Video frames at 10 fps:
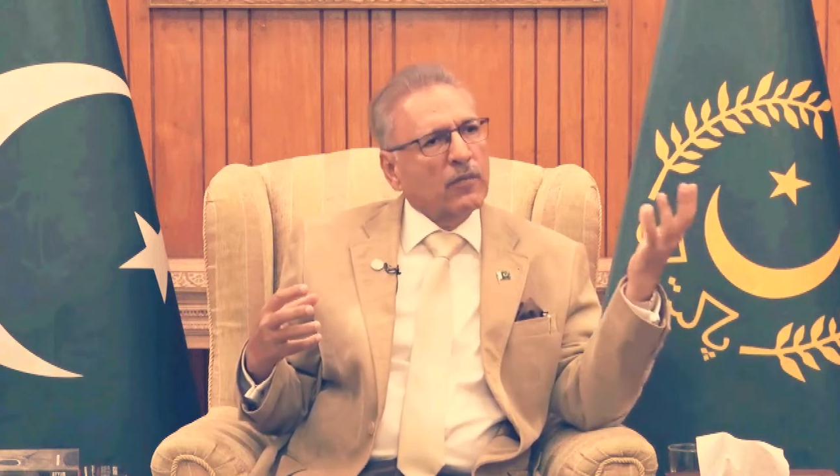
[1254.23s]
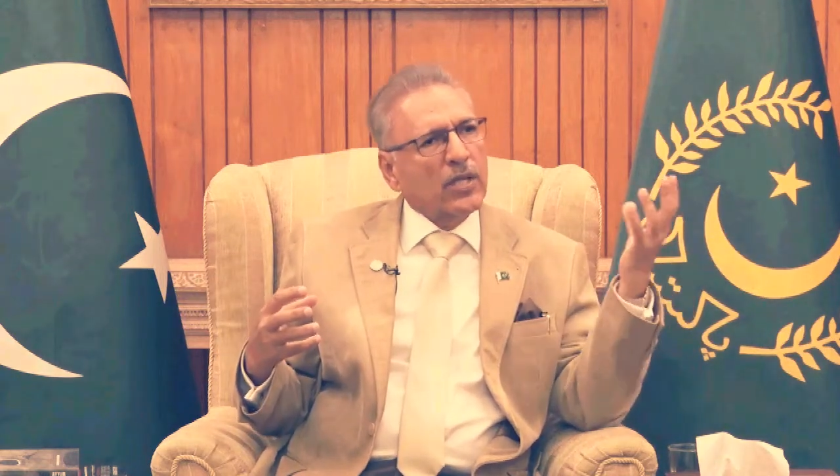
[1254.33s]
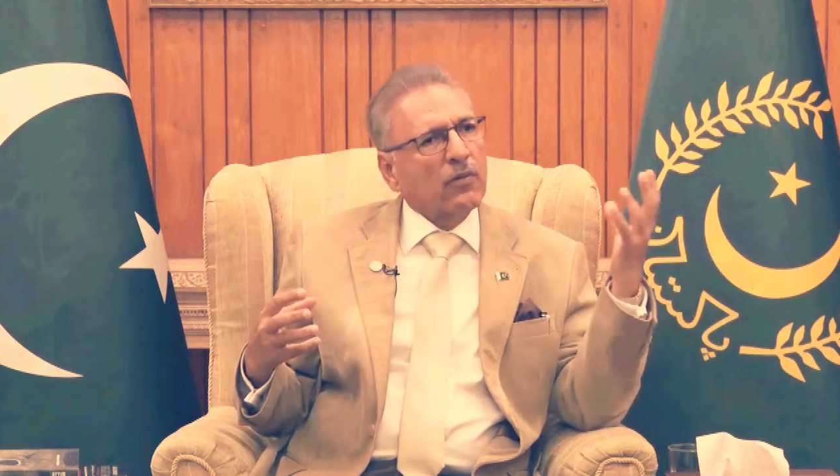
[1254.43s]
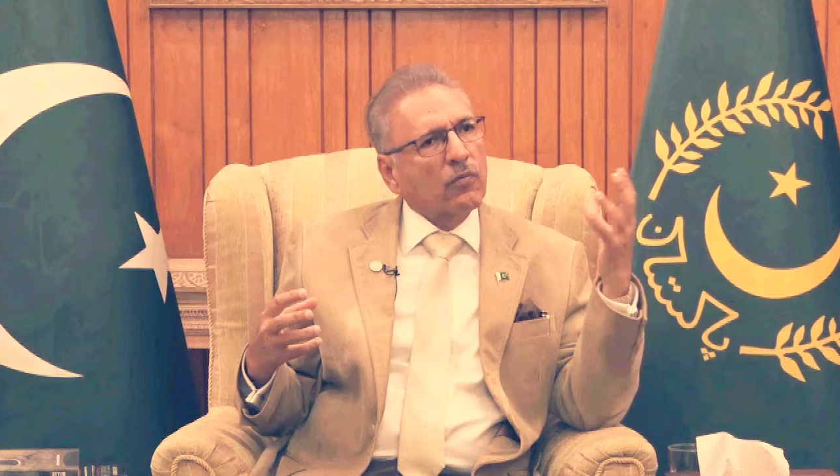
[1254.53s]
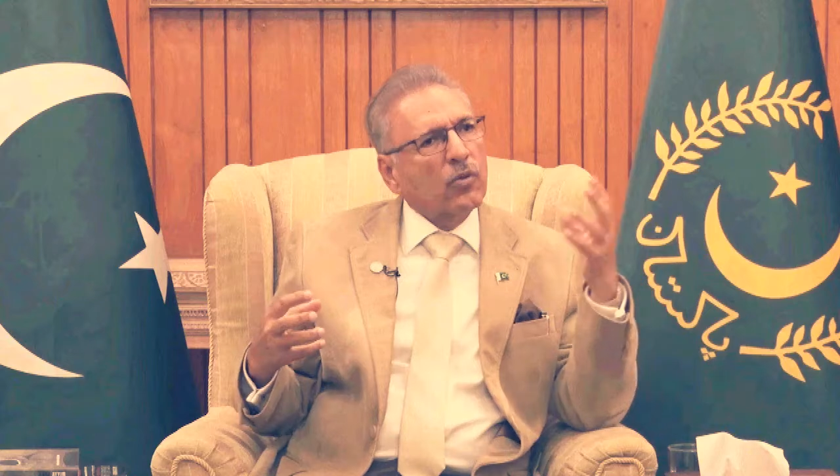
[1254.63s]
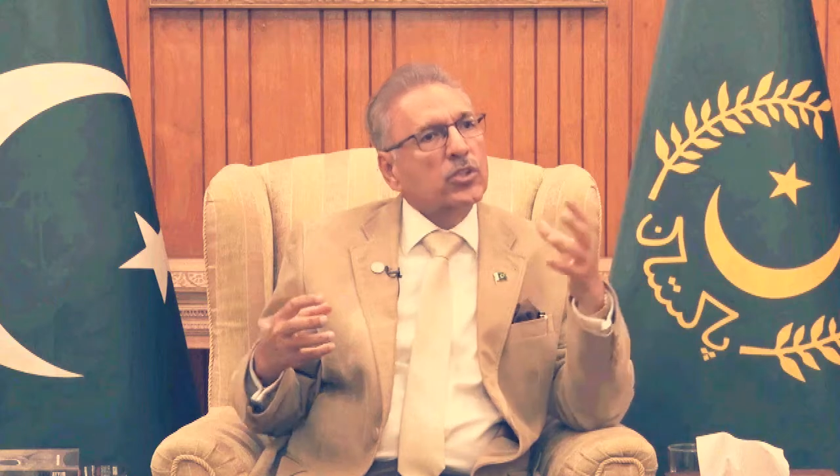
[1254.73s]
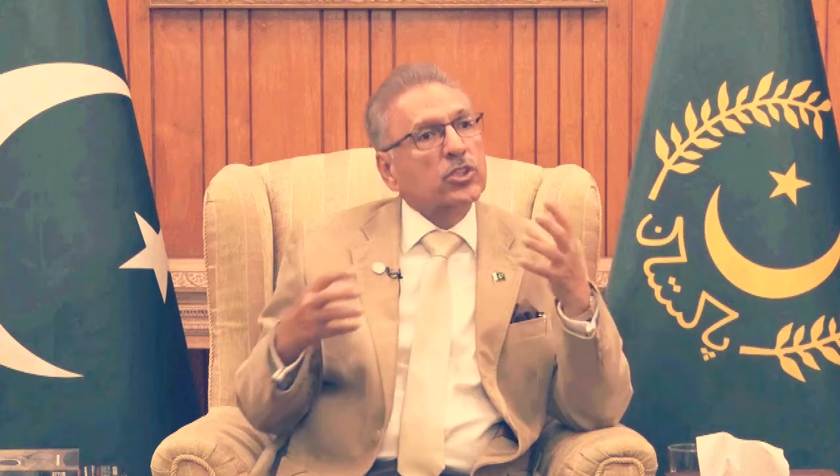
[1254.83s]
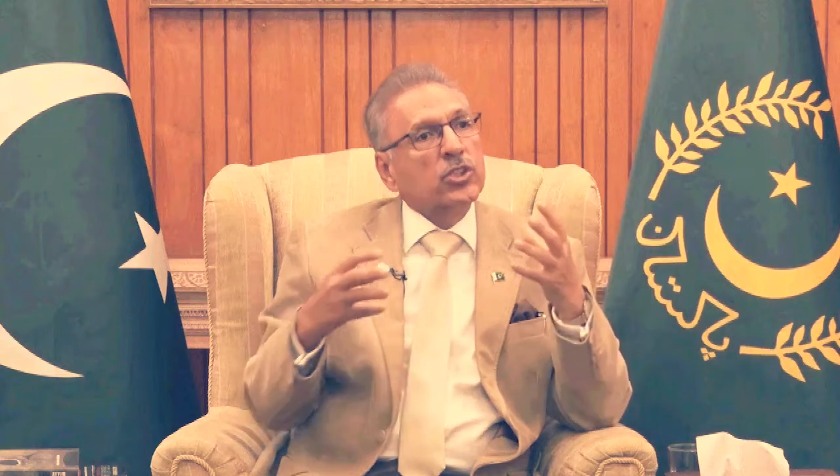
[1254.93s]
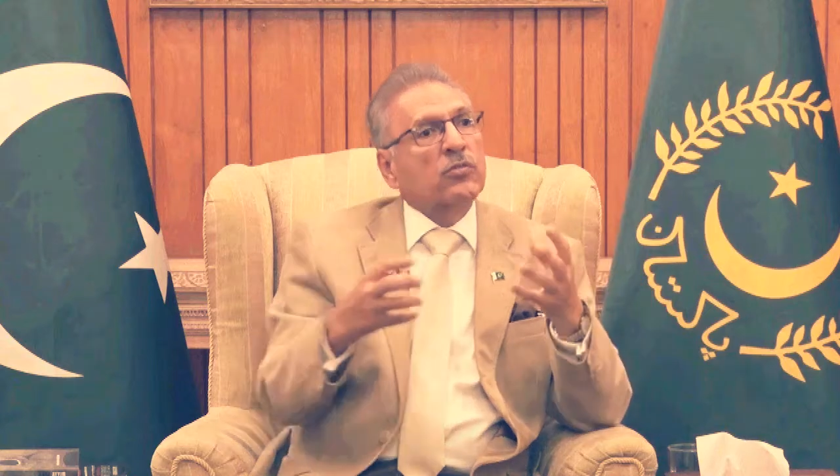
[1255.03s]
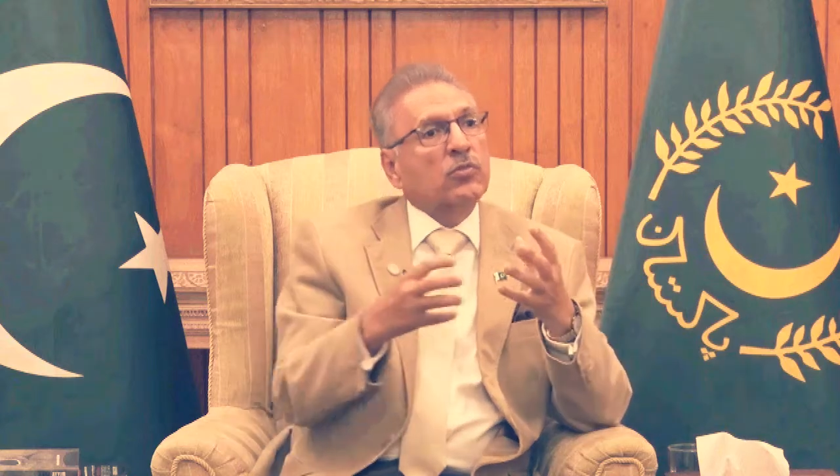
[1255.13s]
their votes
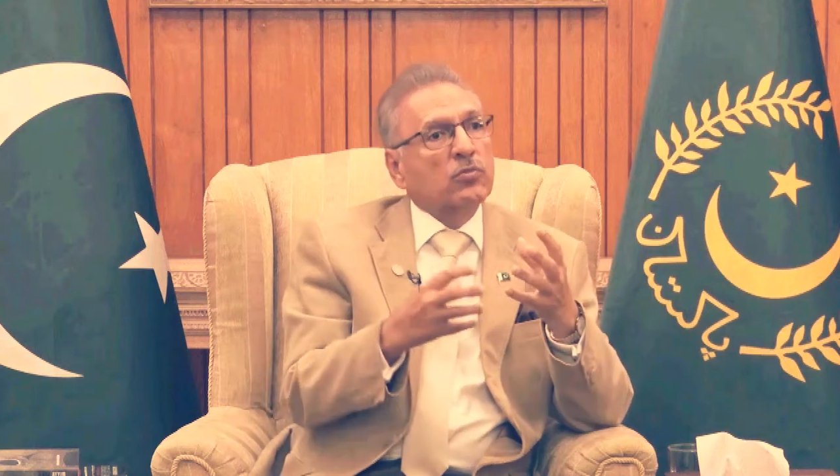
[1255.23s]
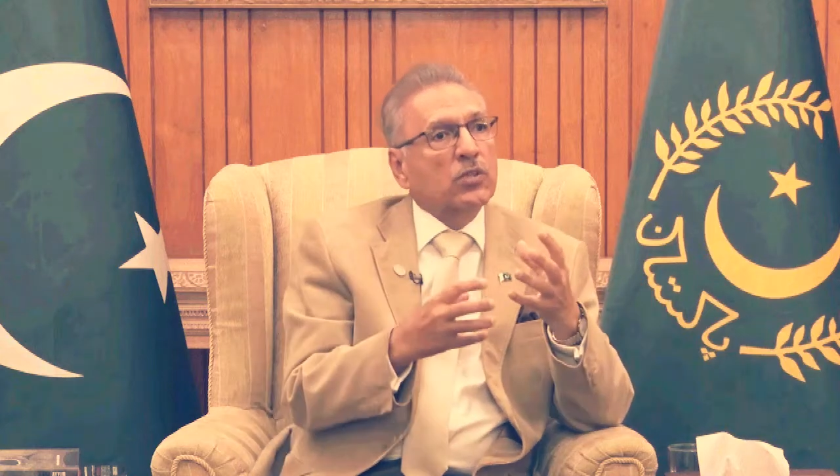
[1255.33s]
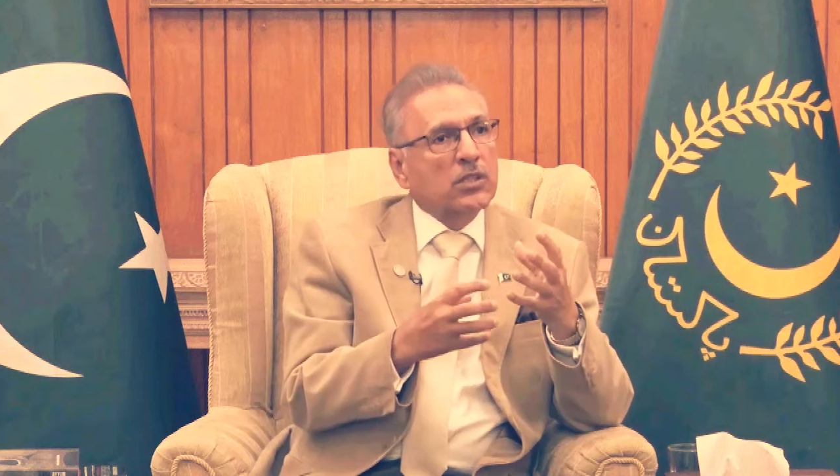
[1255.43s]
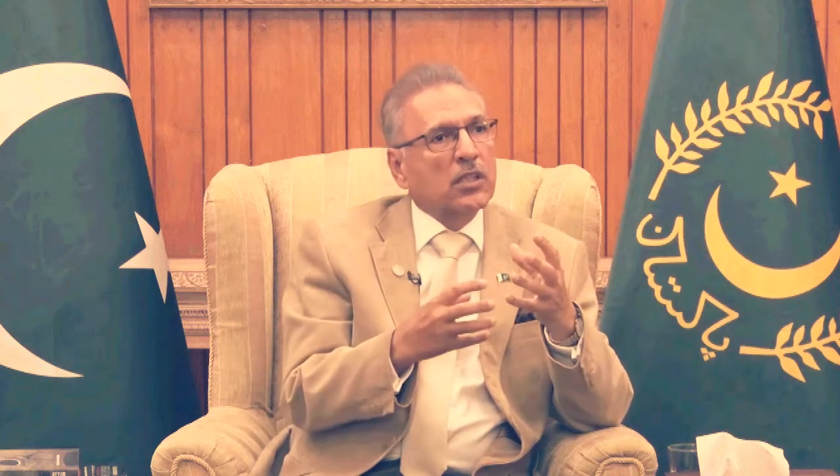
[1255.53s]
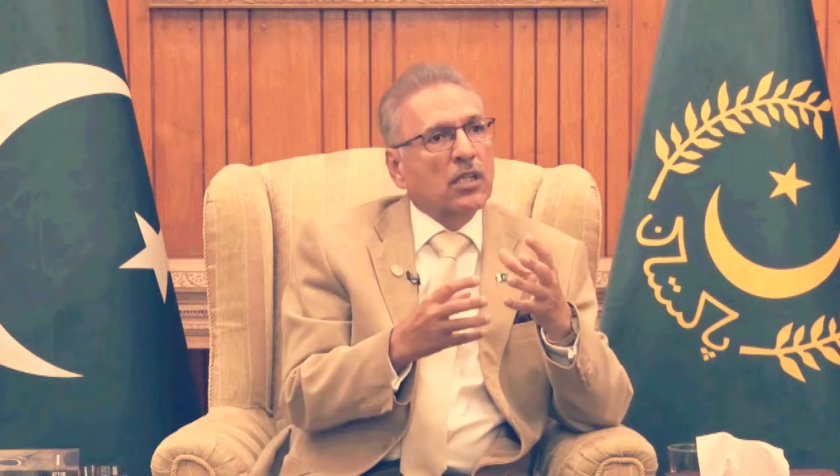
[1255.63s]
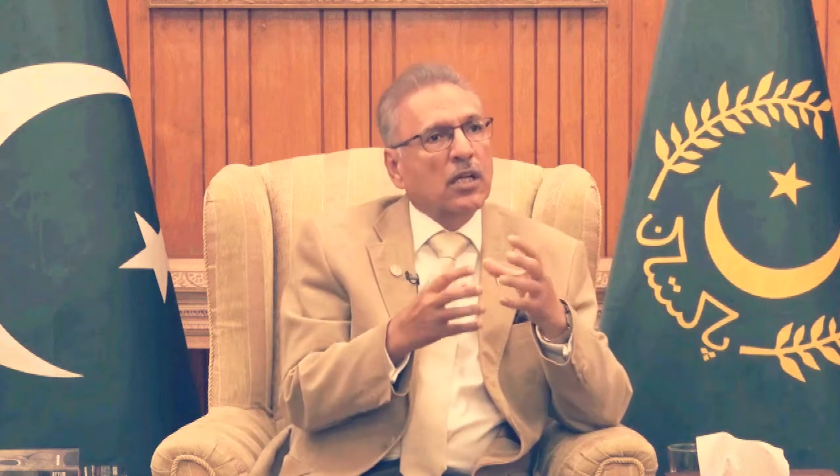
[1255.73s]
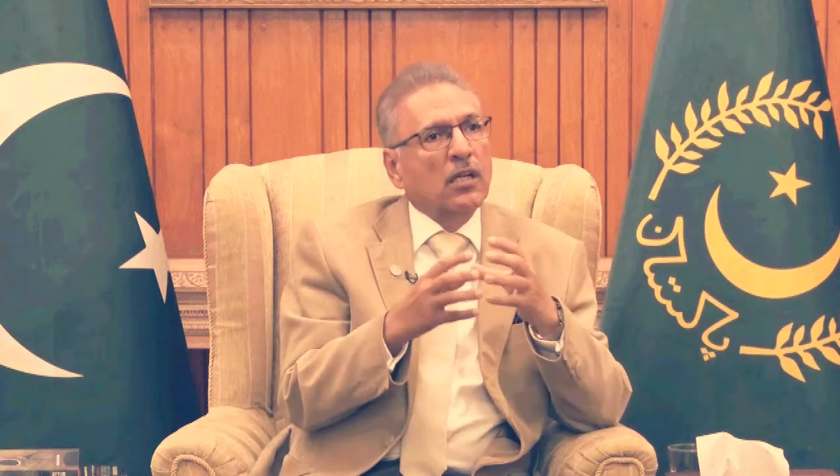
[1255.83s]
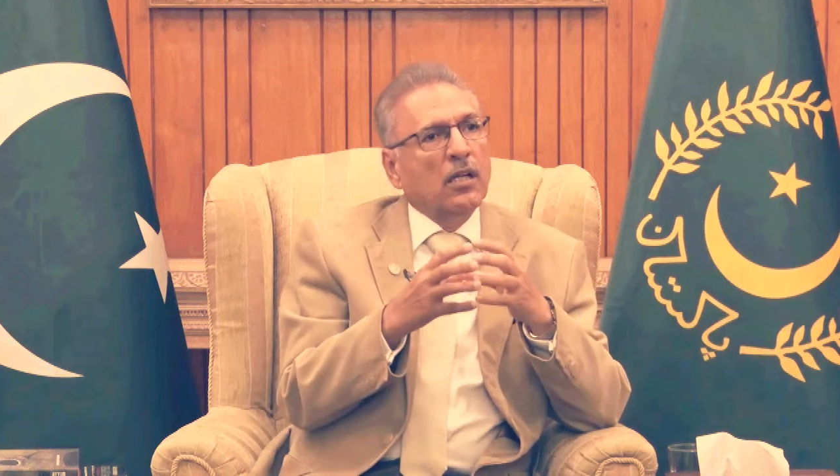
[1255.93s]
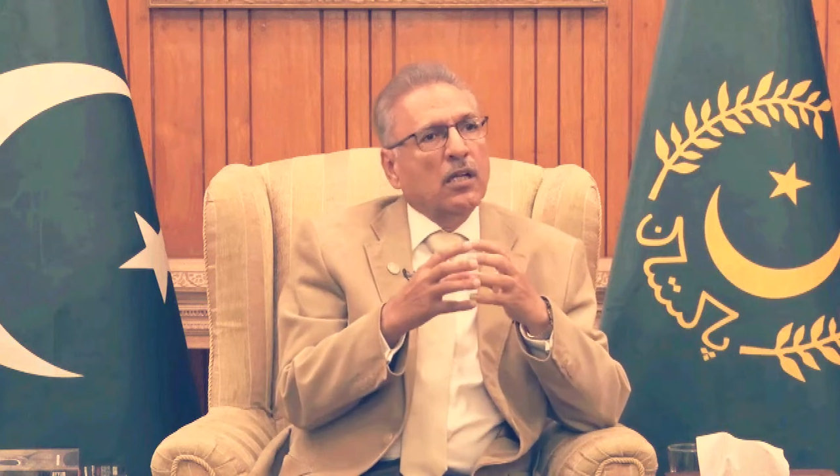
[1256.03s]
shift towards India.